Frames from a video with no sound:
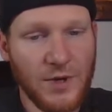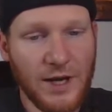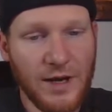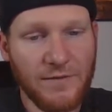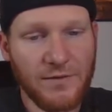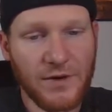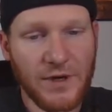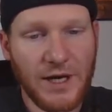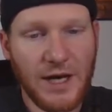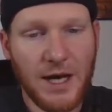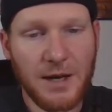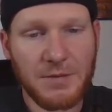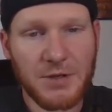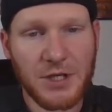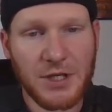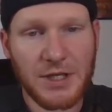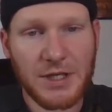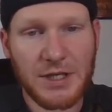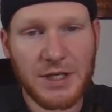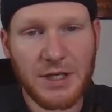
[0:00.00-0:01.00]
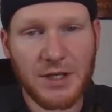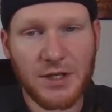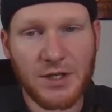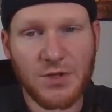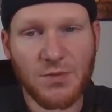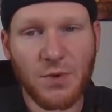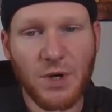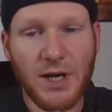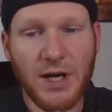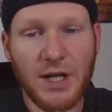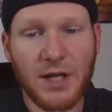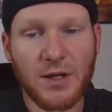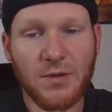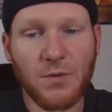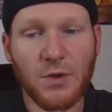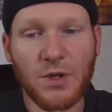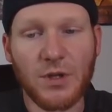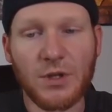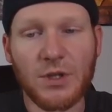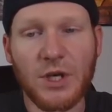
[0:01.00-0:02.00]
every option in here as well, and
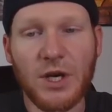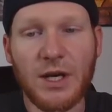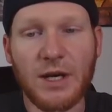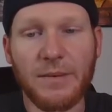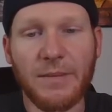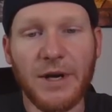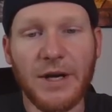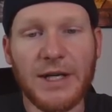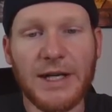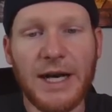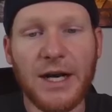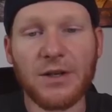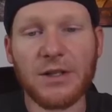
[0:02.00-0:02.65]
we'll talk about how to